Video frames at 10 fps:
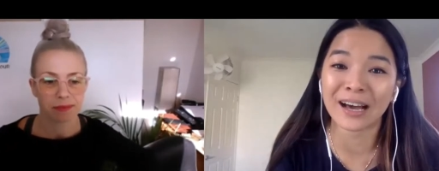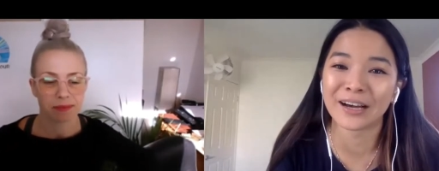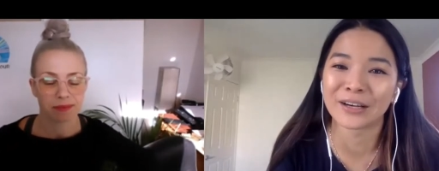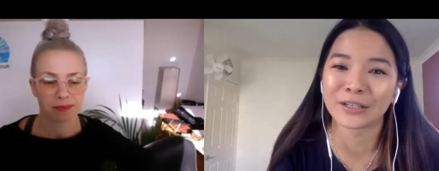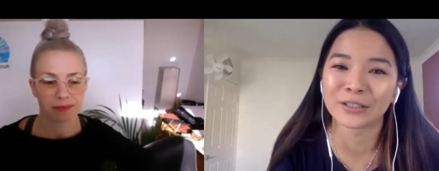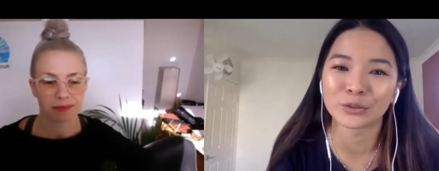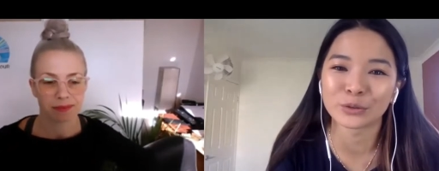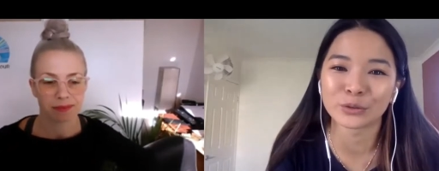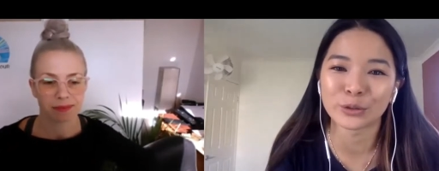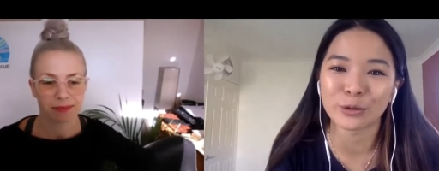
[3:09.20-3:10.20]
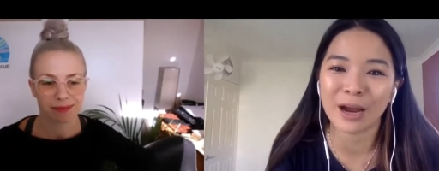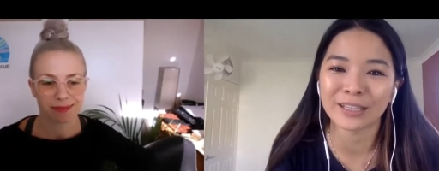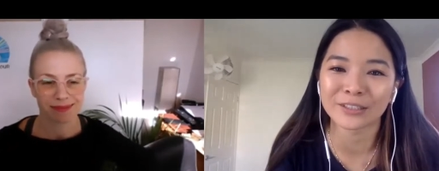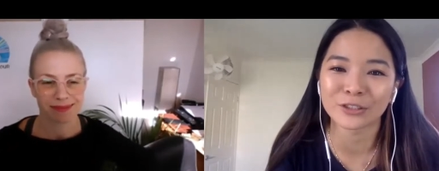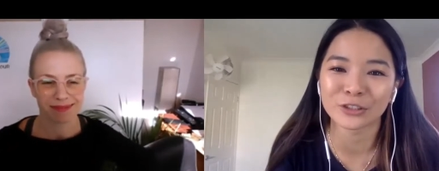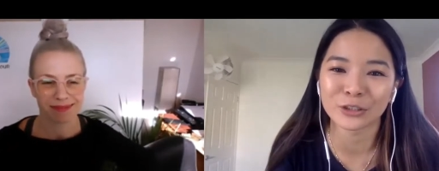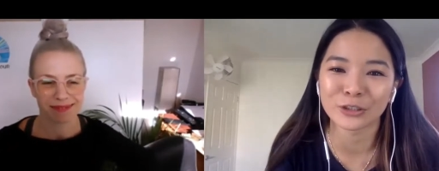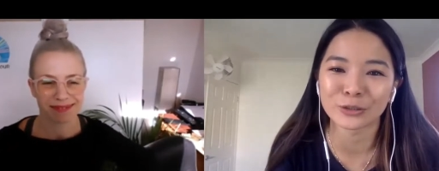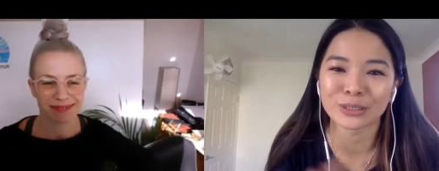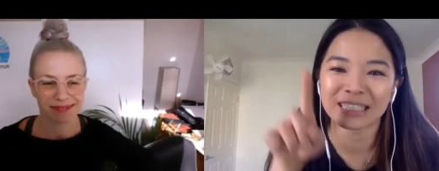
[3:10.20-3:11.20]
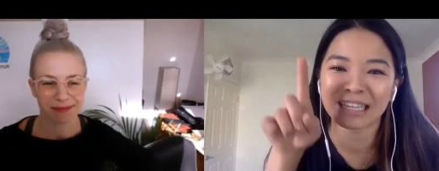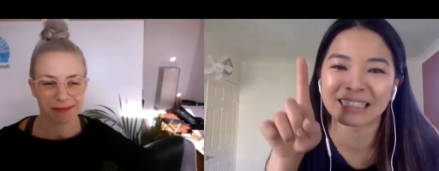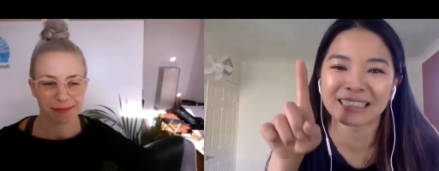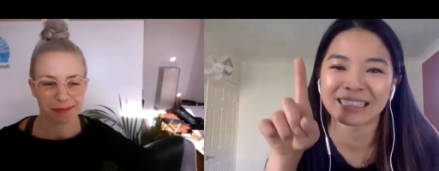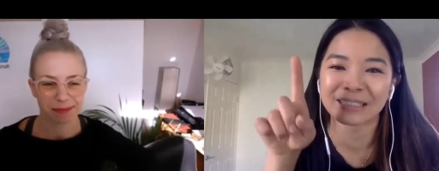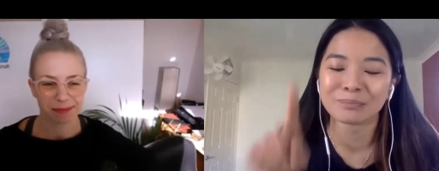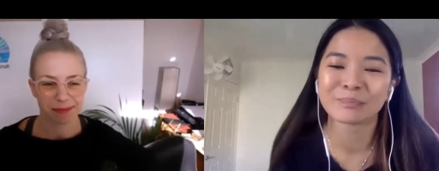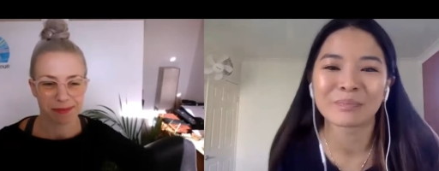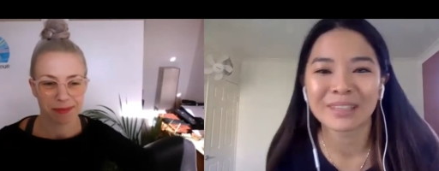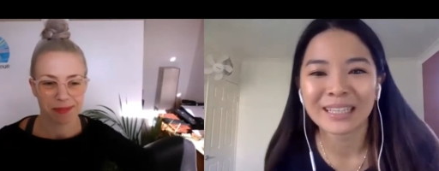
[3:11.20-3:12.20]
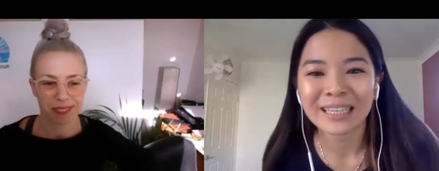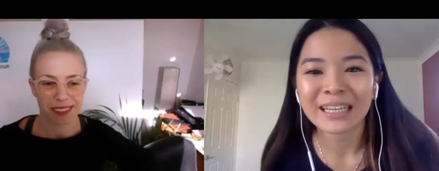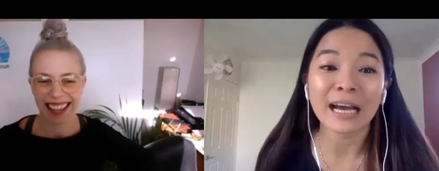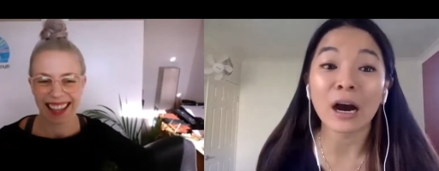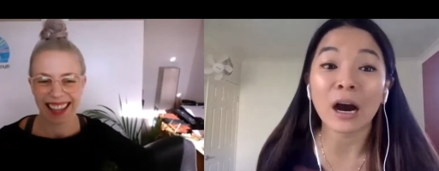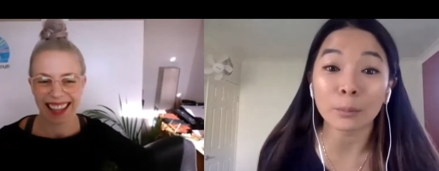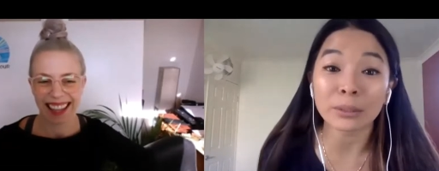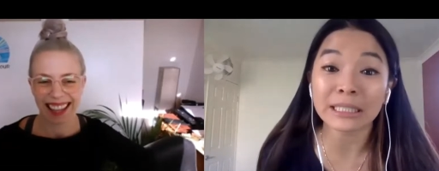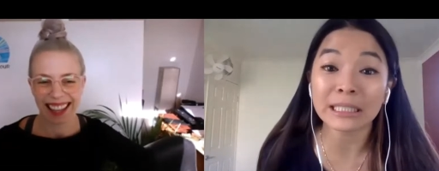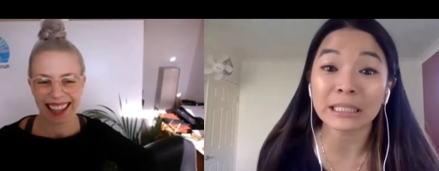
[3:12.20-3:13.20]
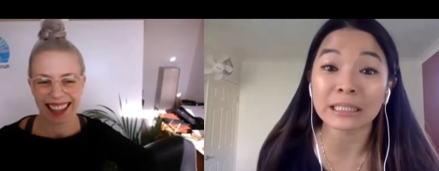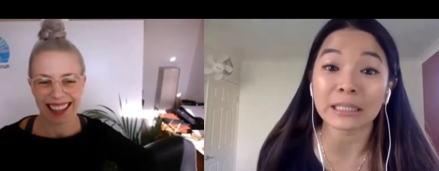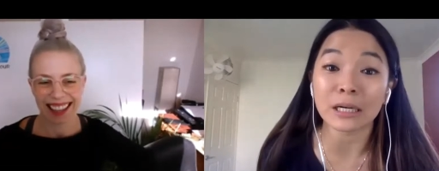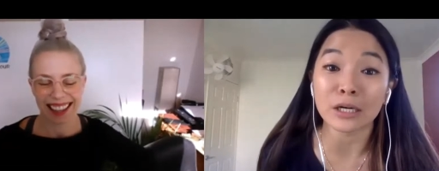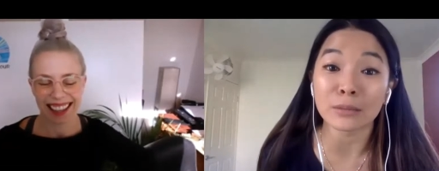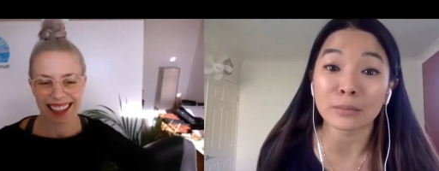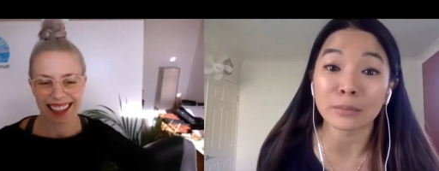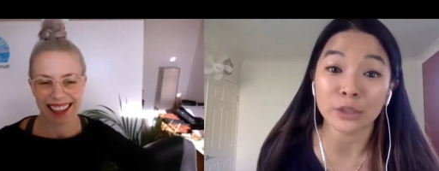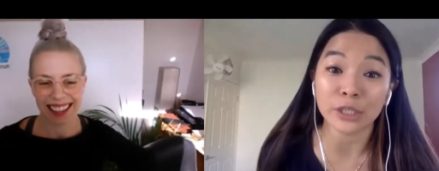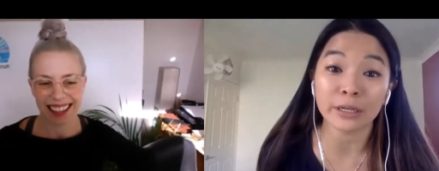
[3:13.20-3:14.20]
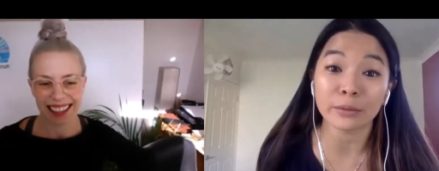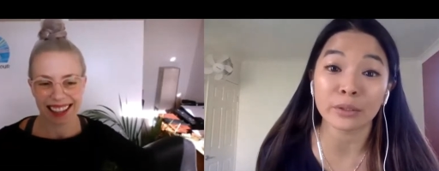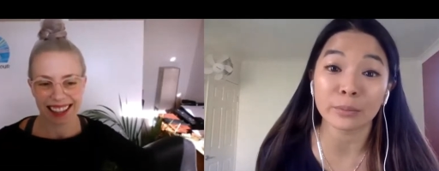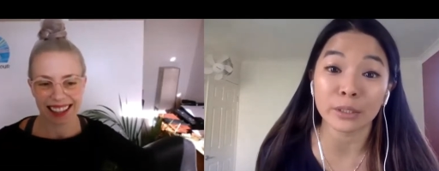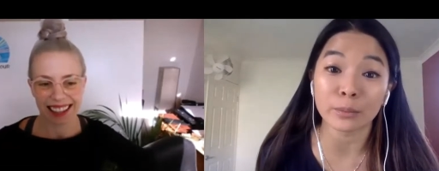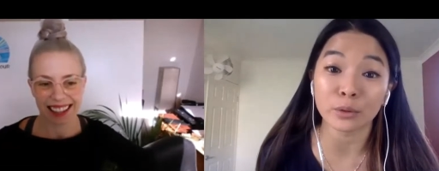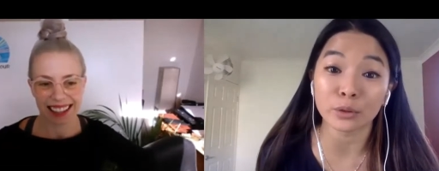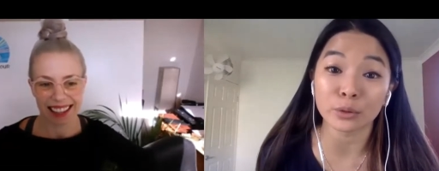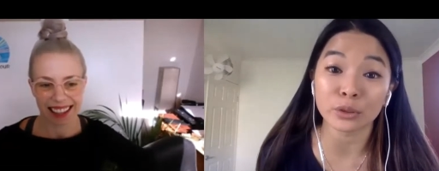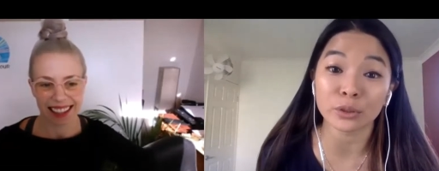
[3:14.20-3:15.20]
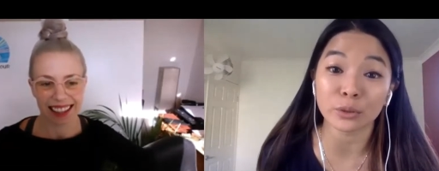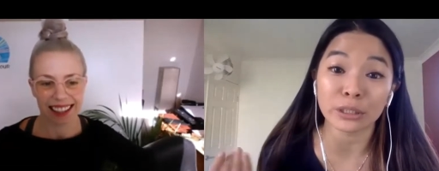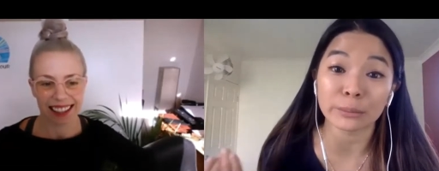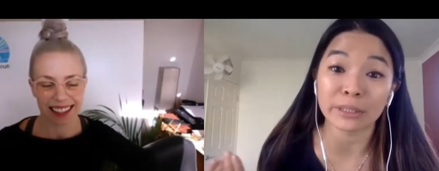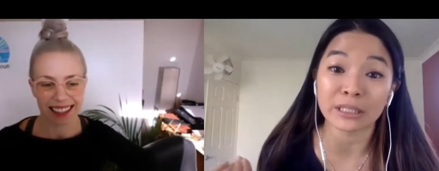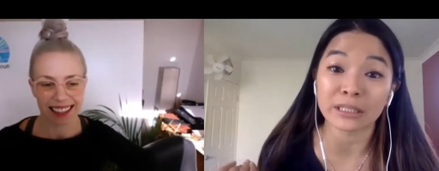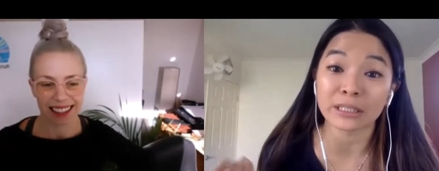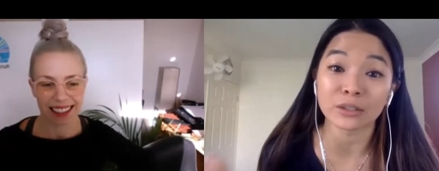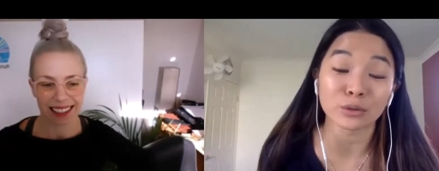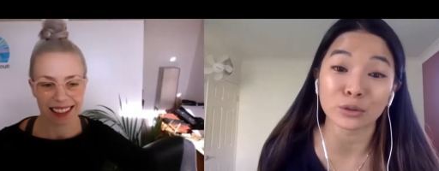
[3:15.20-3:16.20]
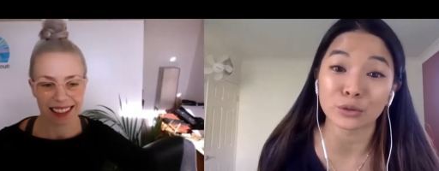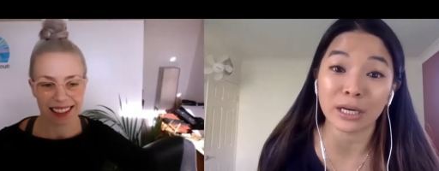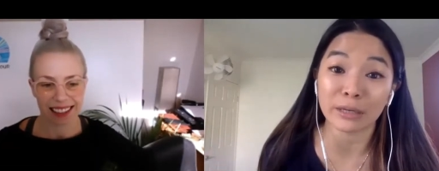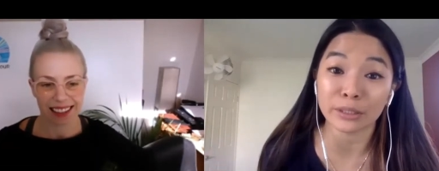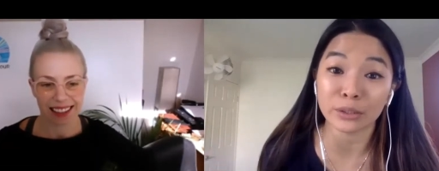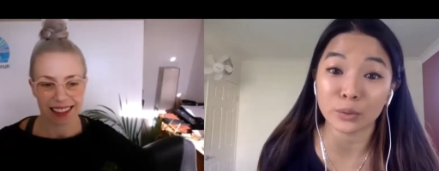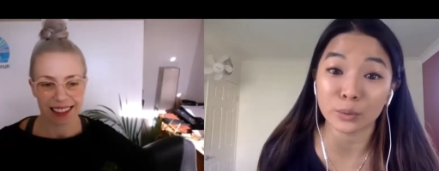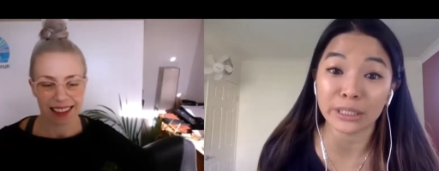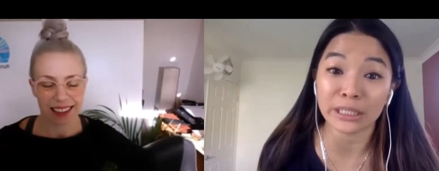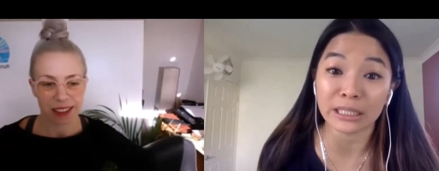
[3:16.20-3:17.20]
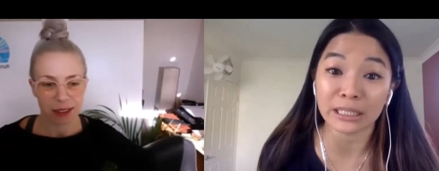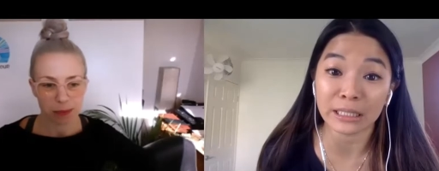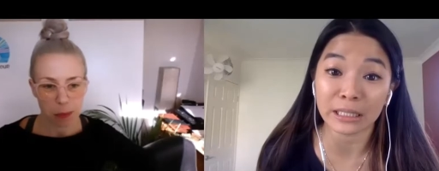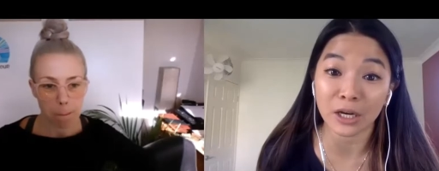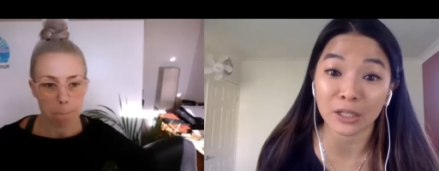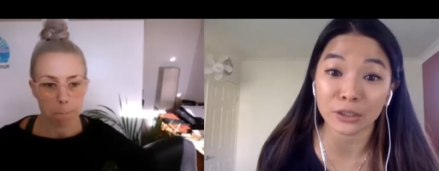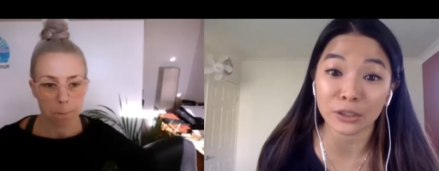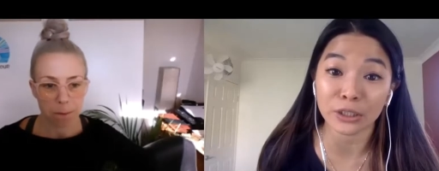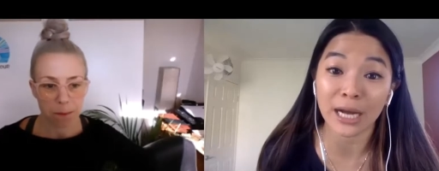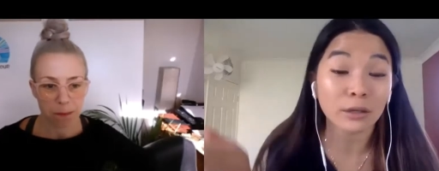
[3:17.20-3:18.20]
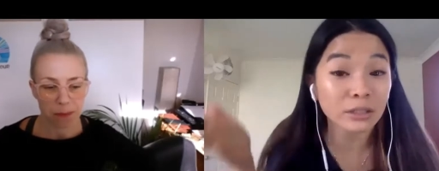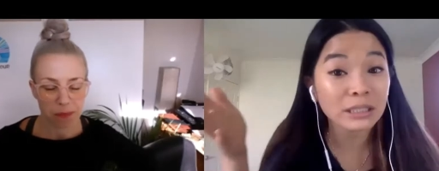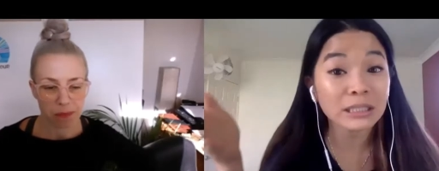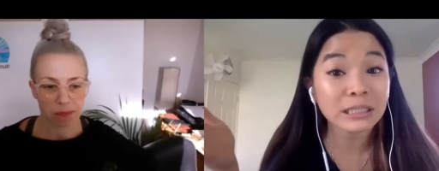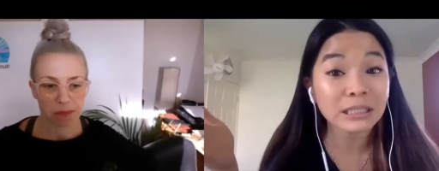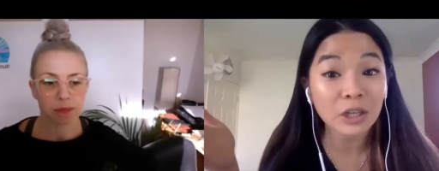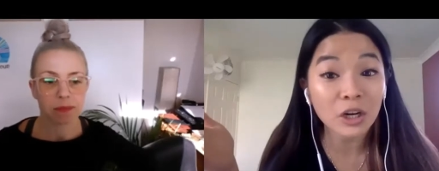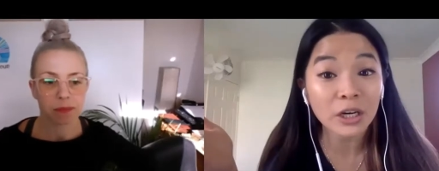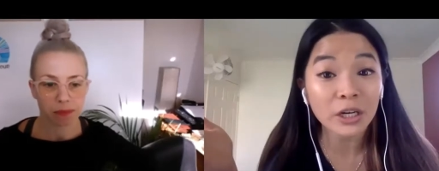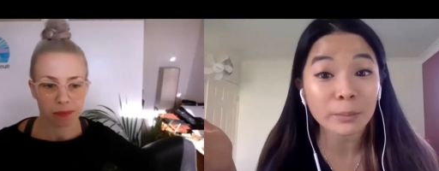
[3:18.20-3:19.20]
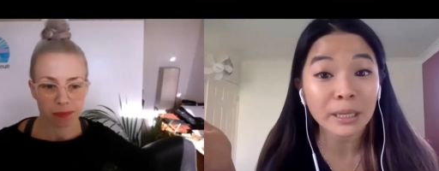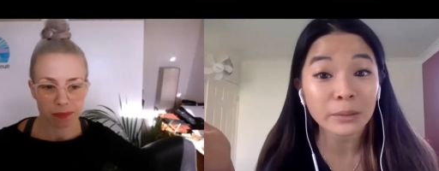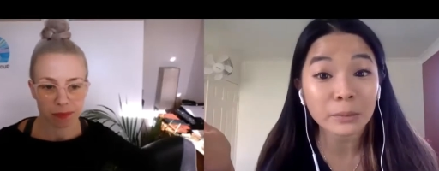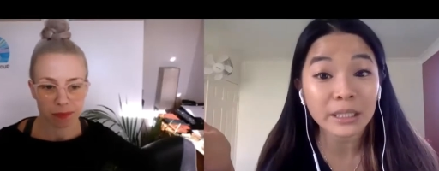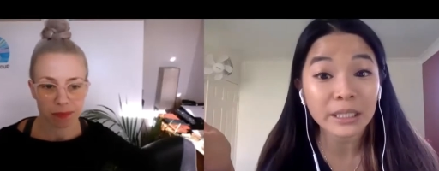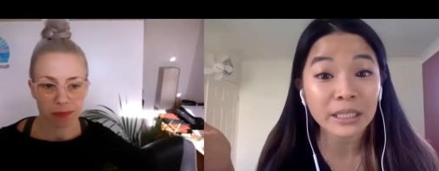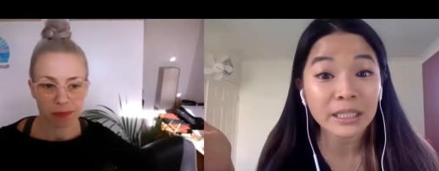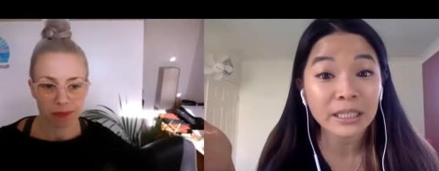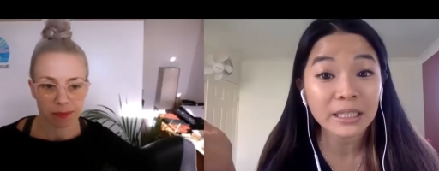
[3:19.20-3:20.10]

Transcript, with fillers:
Speaker 1: do your gratitude journal daily. Now, please um, share with people your story because you know you have been doing Think in Colour. How did it start, by the way?